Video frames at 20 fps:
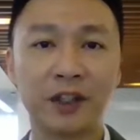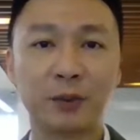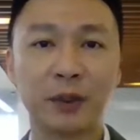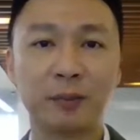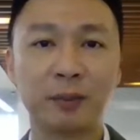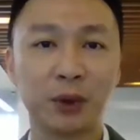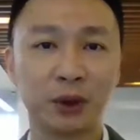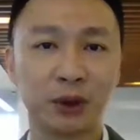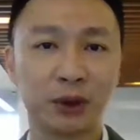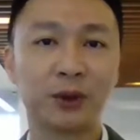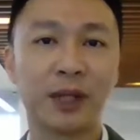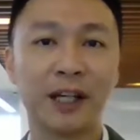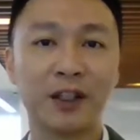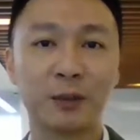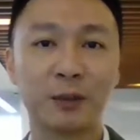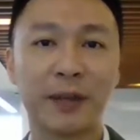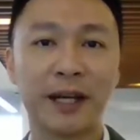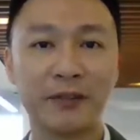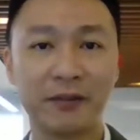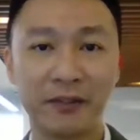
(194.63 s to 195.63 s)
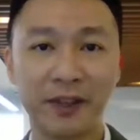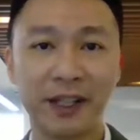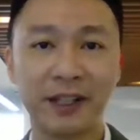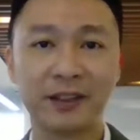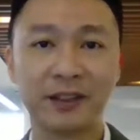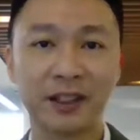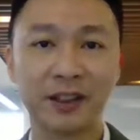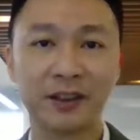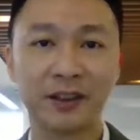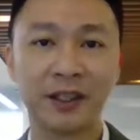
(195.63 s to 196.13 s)
ringgit worth of
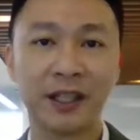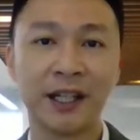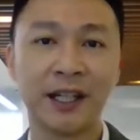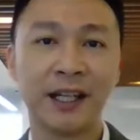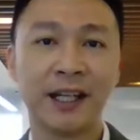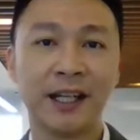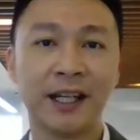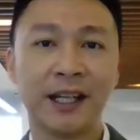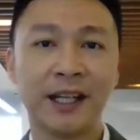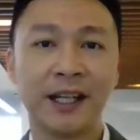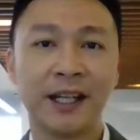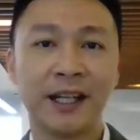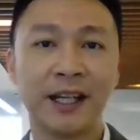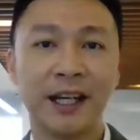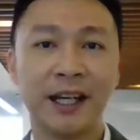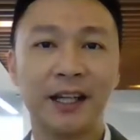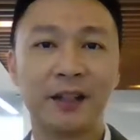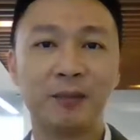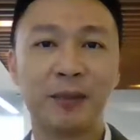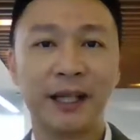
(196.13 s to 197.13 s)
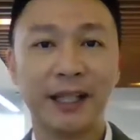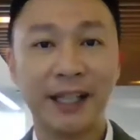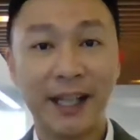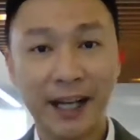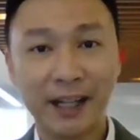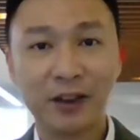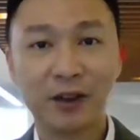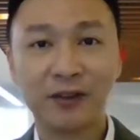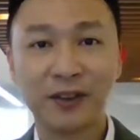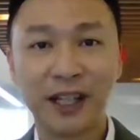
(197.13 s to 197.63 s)
investment put through us by
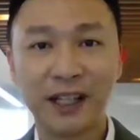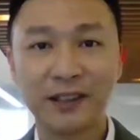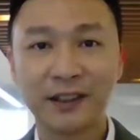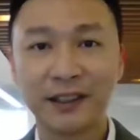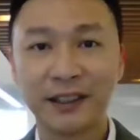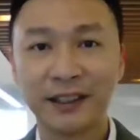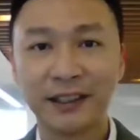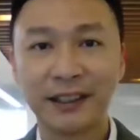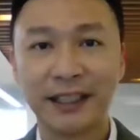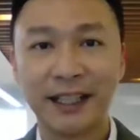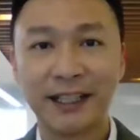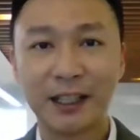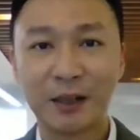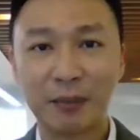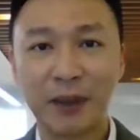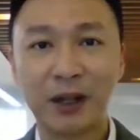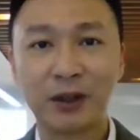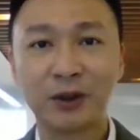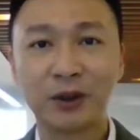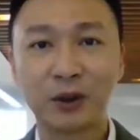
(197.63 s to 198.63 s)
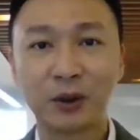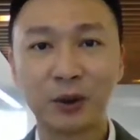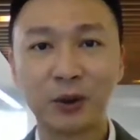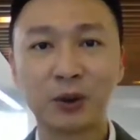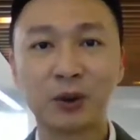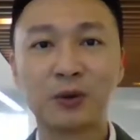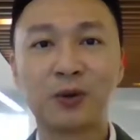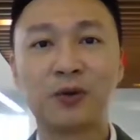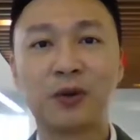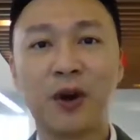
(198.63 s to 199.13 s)
investors. And by the
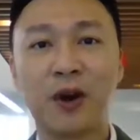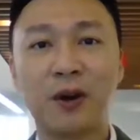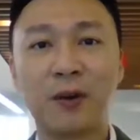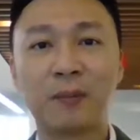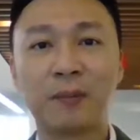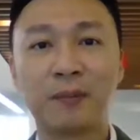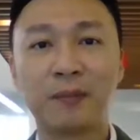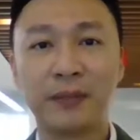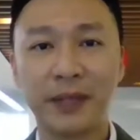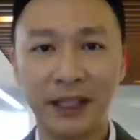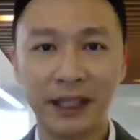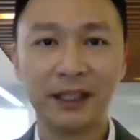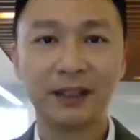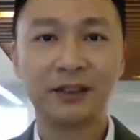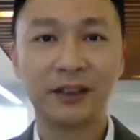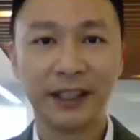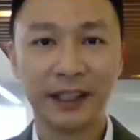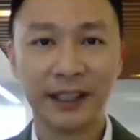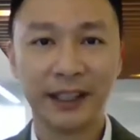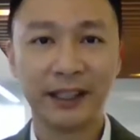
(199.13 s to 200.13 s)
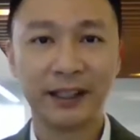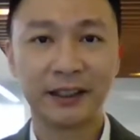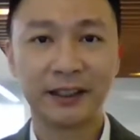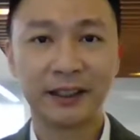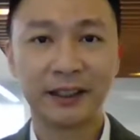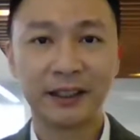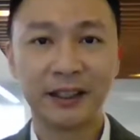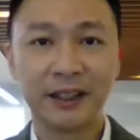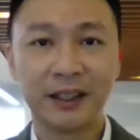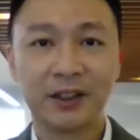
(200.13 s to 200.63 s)
end of last year, that amount grew
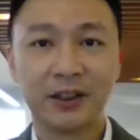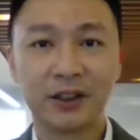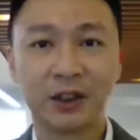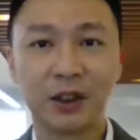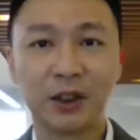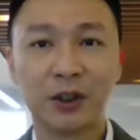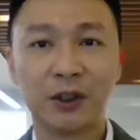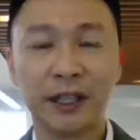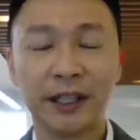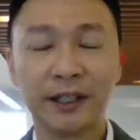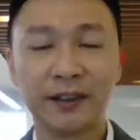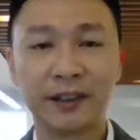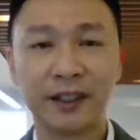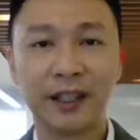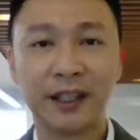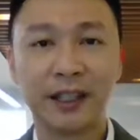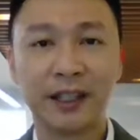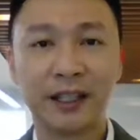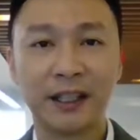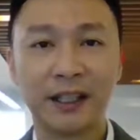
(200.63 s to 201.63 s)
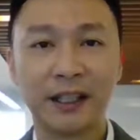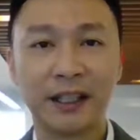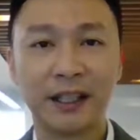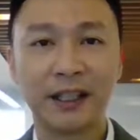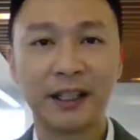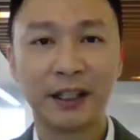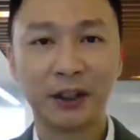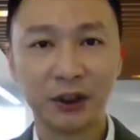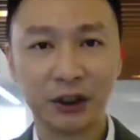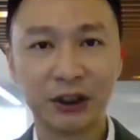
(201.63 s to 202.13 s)
to 4 billion ringgit.
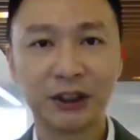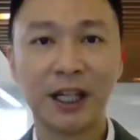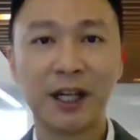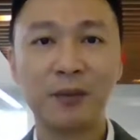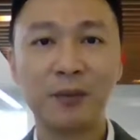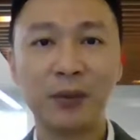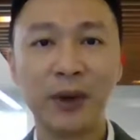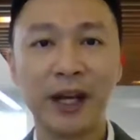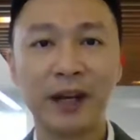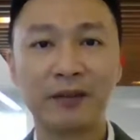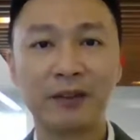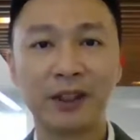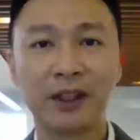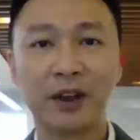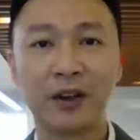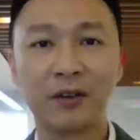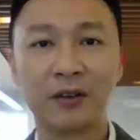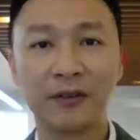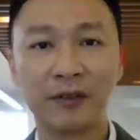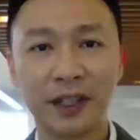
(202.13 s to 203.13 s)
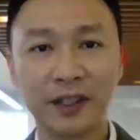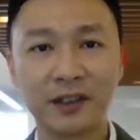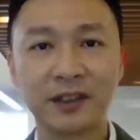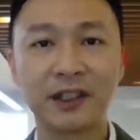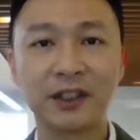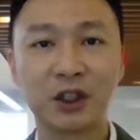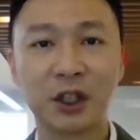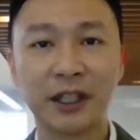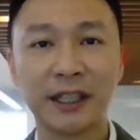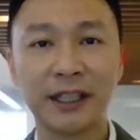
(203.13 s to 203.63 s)
So it's a
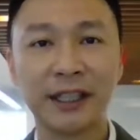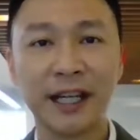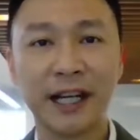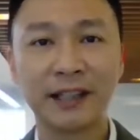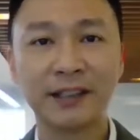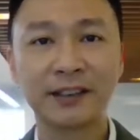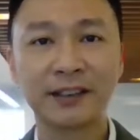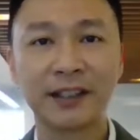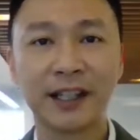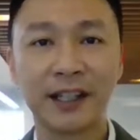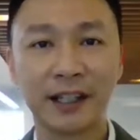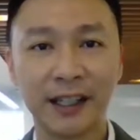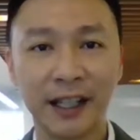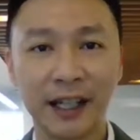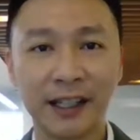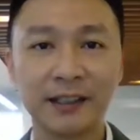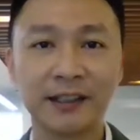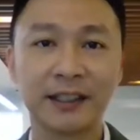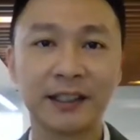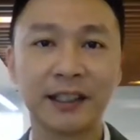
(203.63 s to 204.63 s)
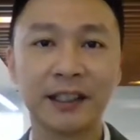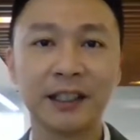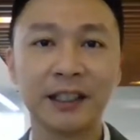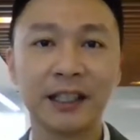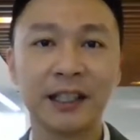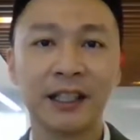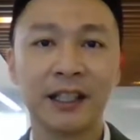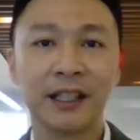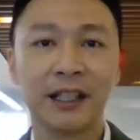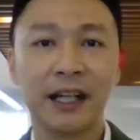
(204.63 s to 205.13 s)
huge jump. We have a lot of investors
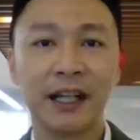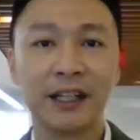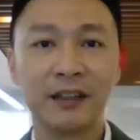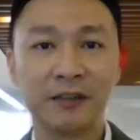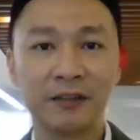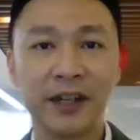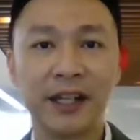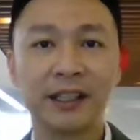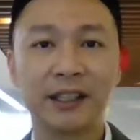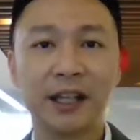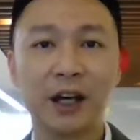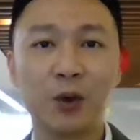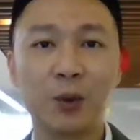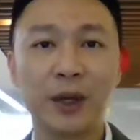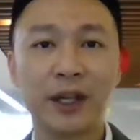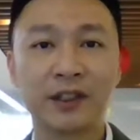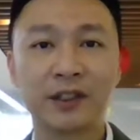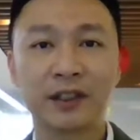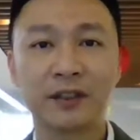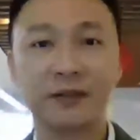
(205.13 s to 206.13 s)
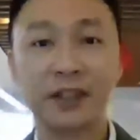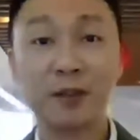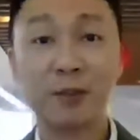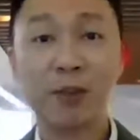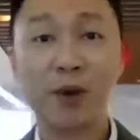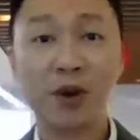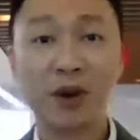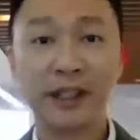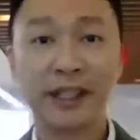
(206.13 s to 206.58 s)
joining us last year.